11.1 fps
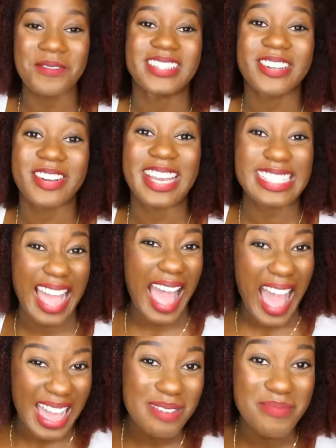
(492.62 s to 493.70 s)
for me to create a
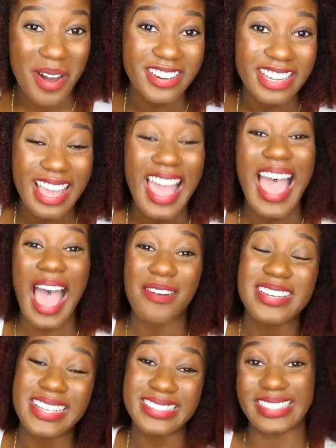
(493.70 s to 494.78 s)
high bun, I
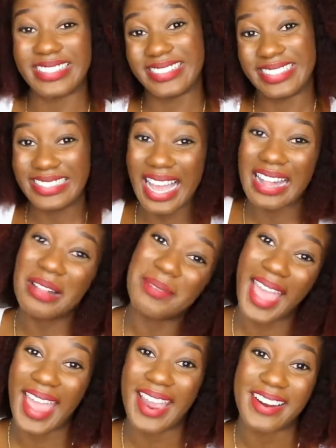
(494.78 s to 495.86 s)
would need to detangle my
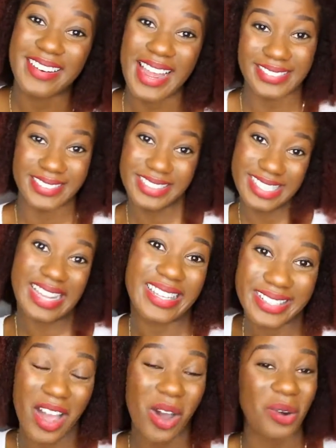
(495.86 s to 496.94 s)
hair and gel
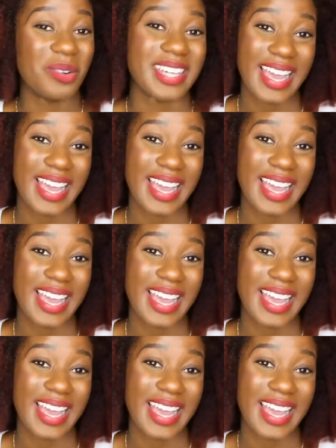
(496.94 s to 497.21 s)
it down,